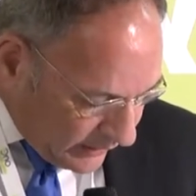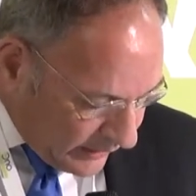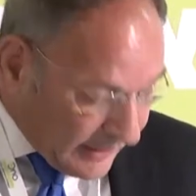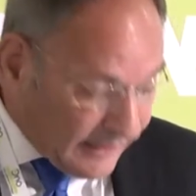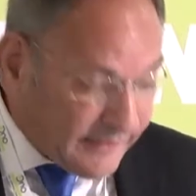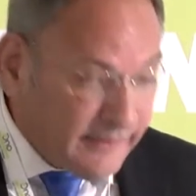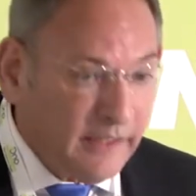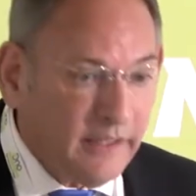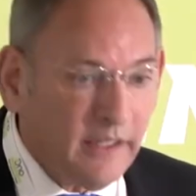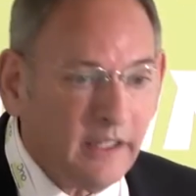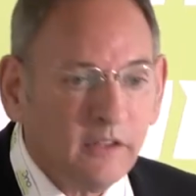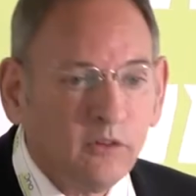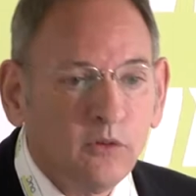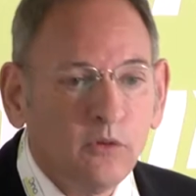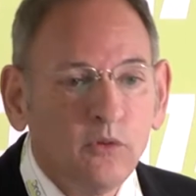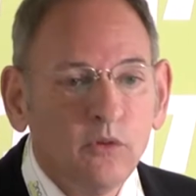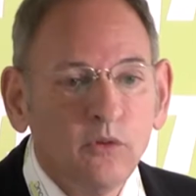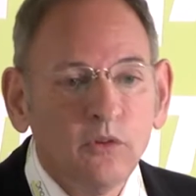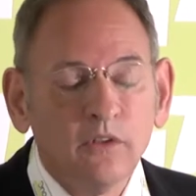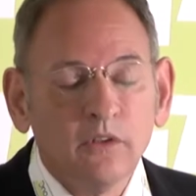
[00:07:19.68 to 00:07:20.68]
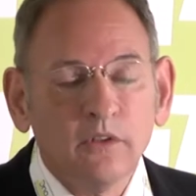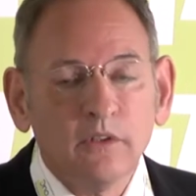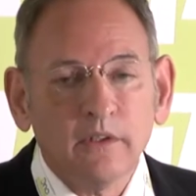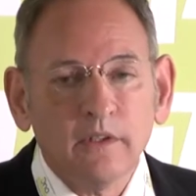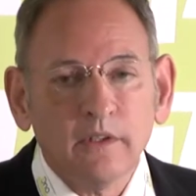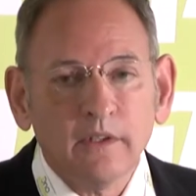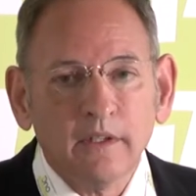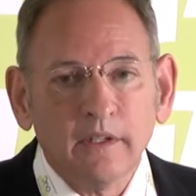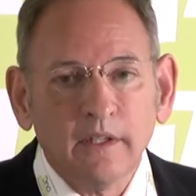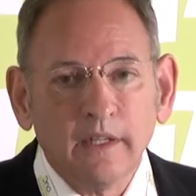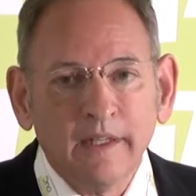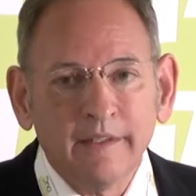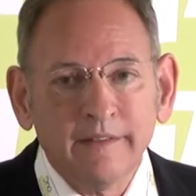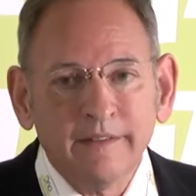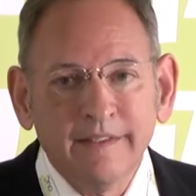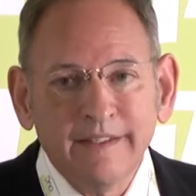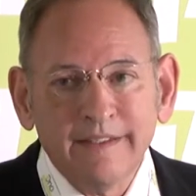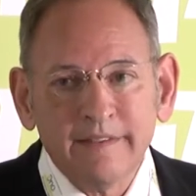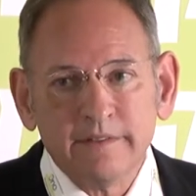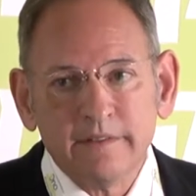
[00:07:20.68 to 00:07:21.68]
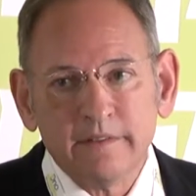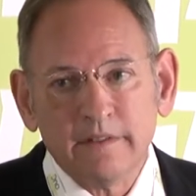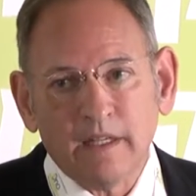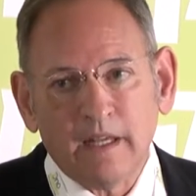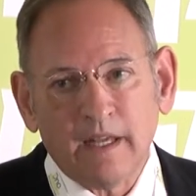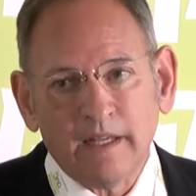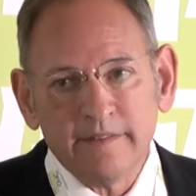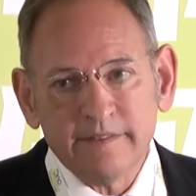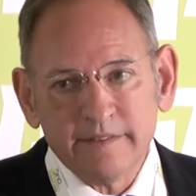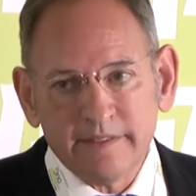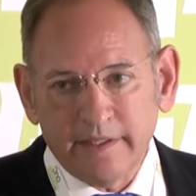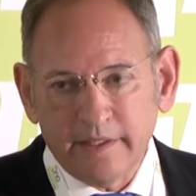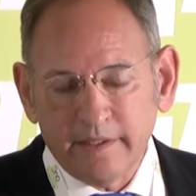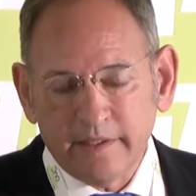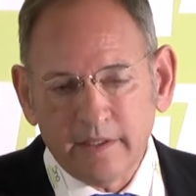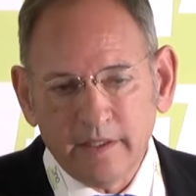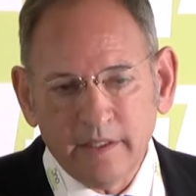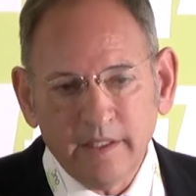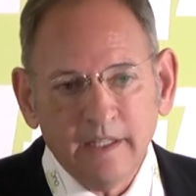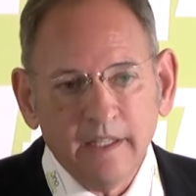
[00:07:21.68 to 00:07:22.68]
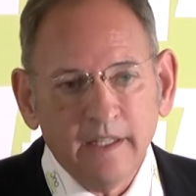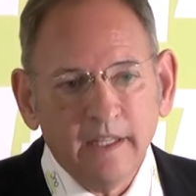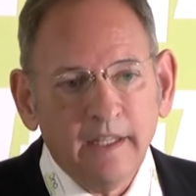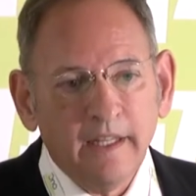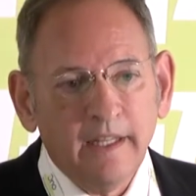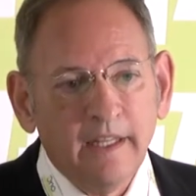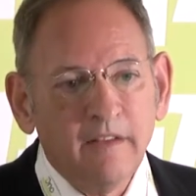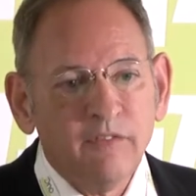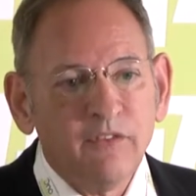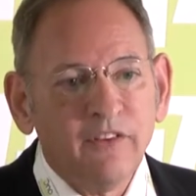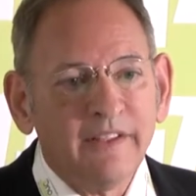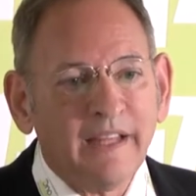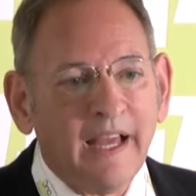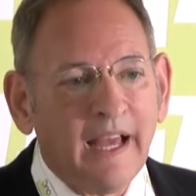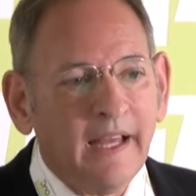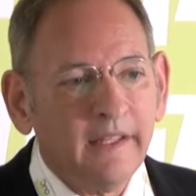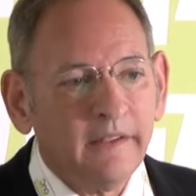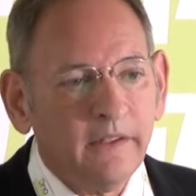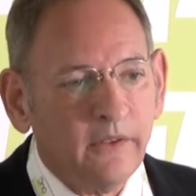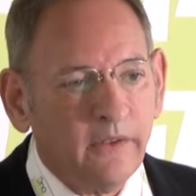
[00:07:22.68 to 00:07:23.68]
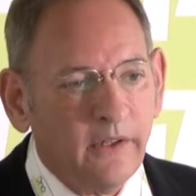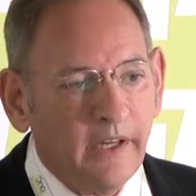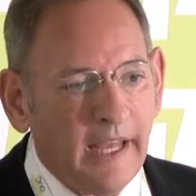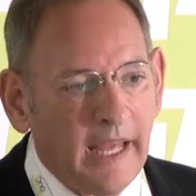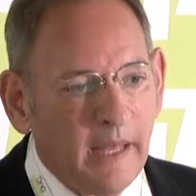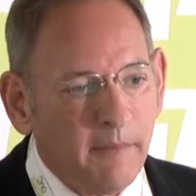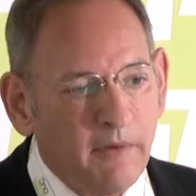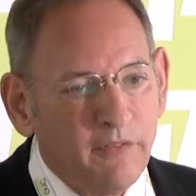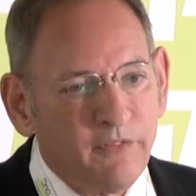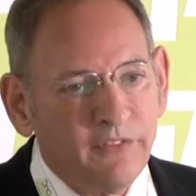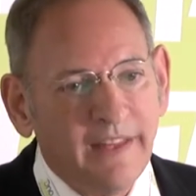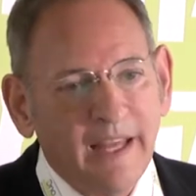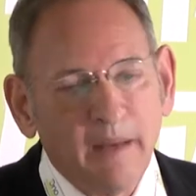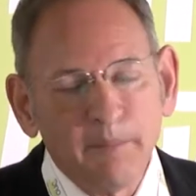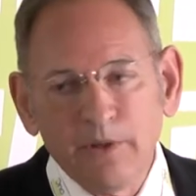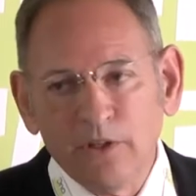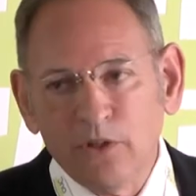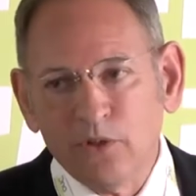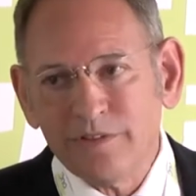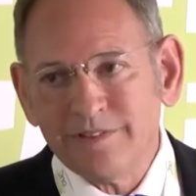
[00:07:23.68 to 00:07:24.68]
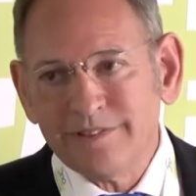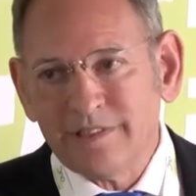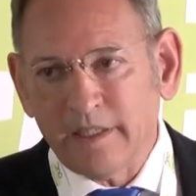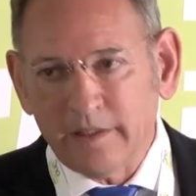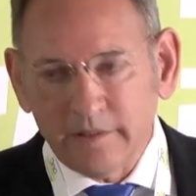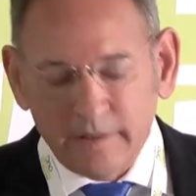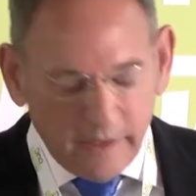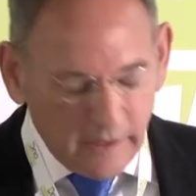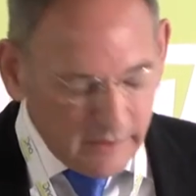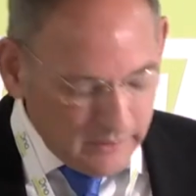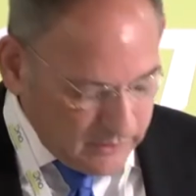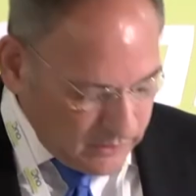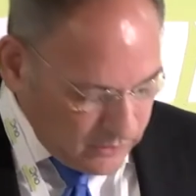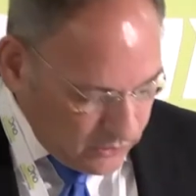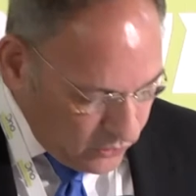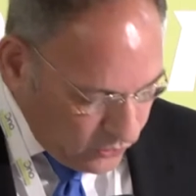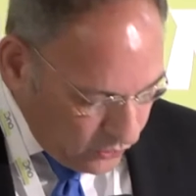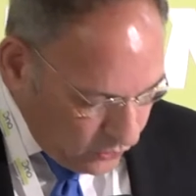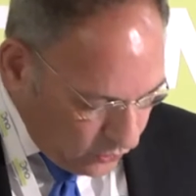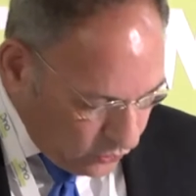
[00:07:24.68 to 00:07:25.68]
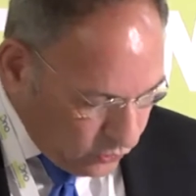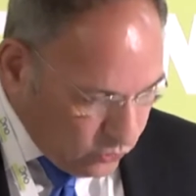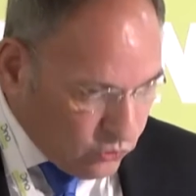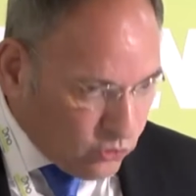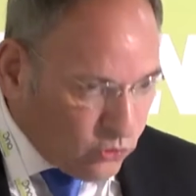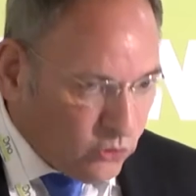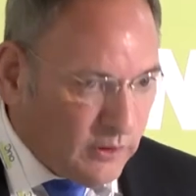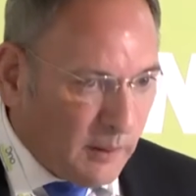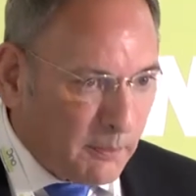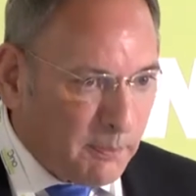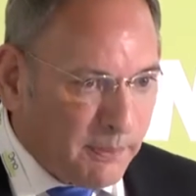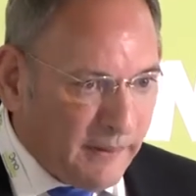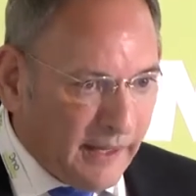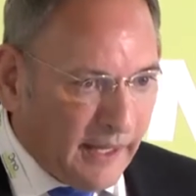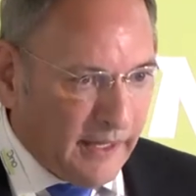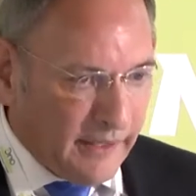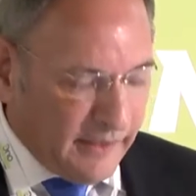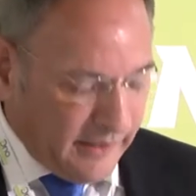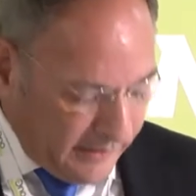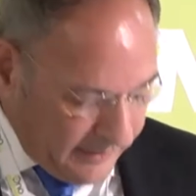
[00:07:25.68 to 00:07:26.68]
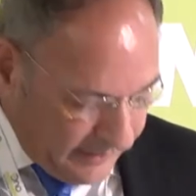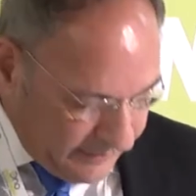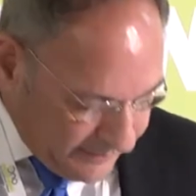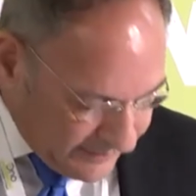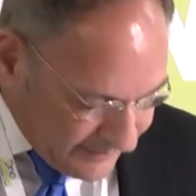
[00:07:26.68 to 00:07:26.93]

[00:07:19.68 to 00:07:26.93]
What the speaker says: and this, I think, even under MFW standard, should apply in